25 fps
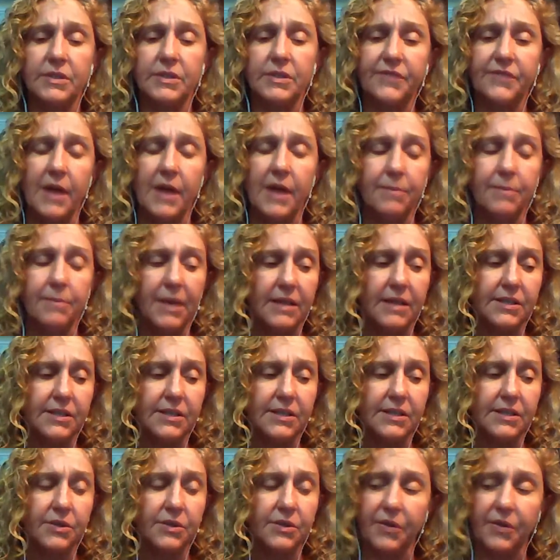Sven, because
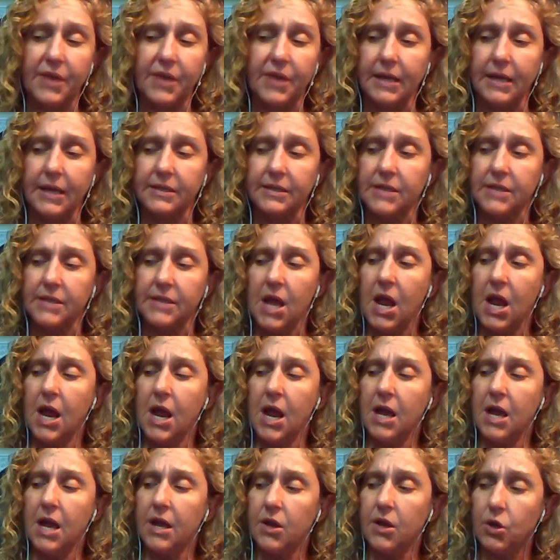here's the thing is,
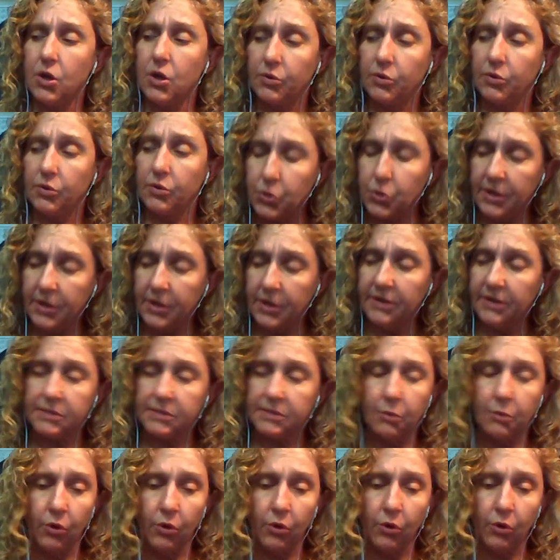doing this
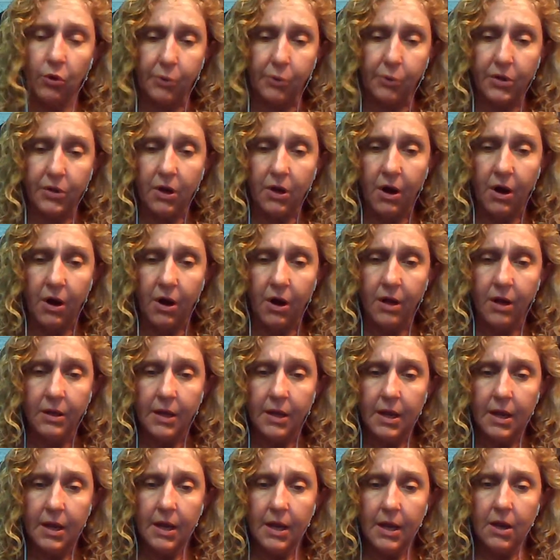mold protocol,
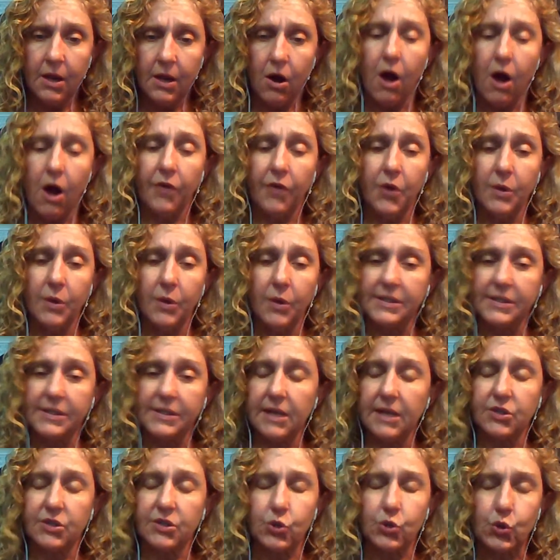although it's
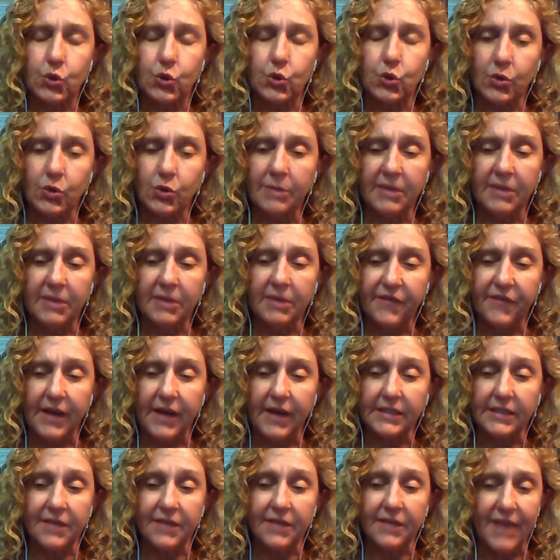extremely
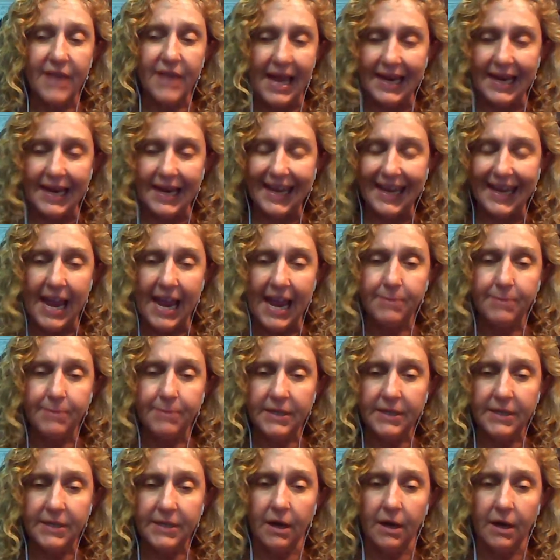effective and it can be
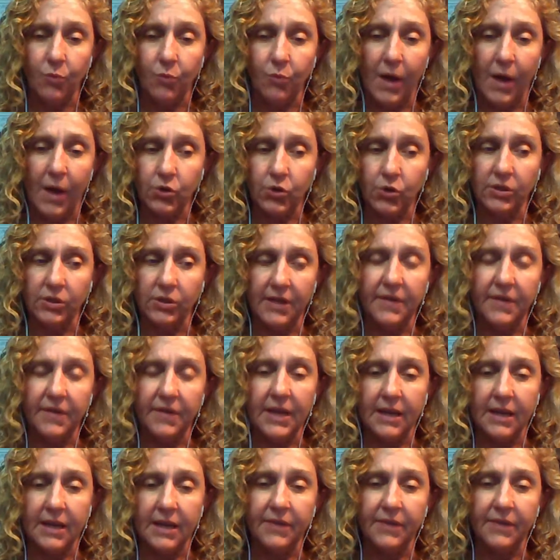done while you're
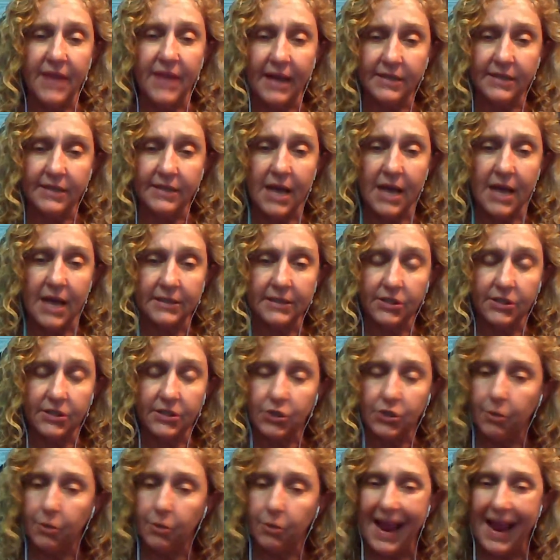living in that toxic
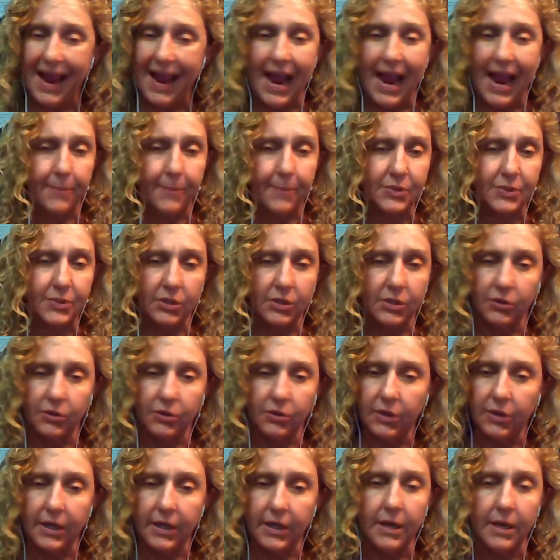soup,
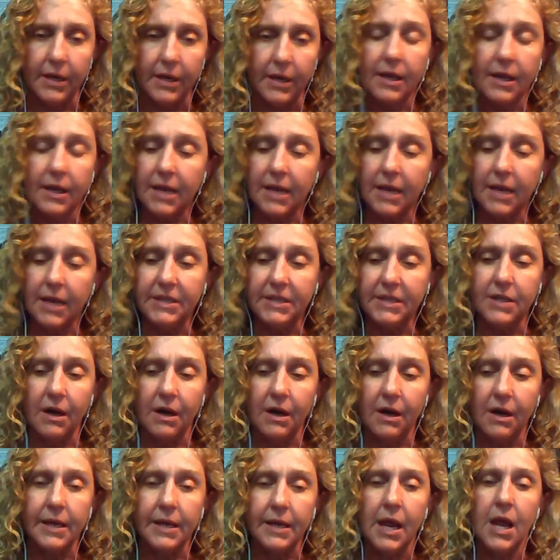absolutely can be
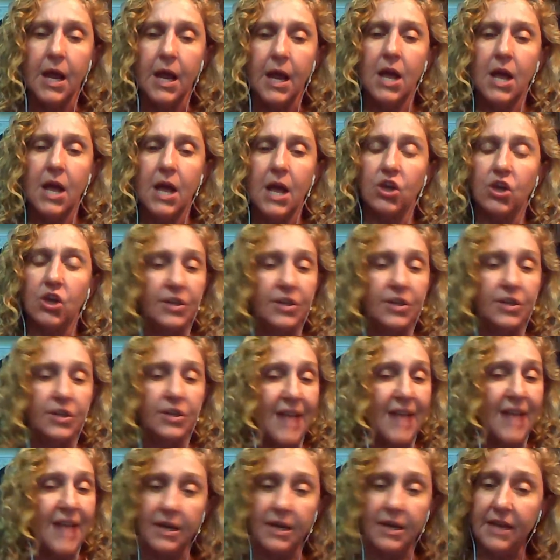done. You're
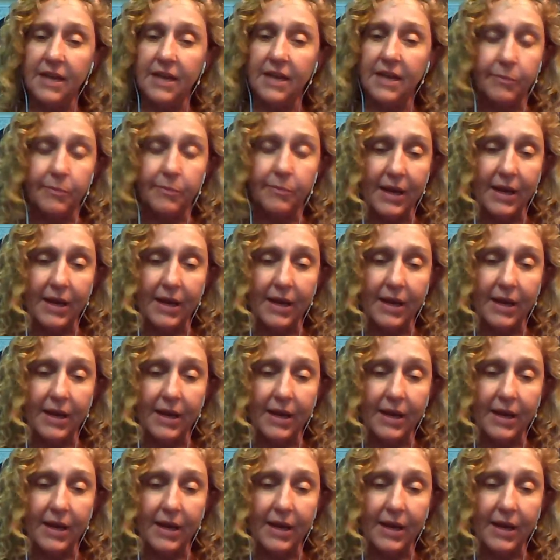not going to even break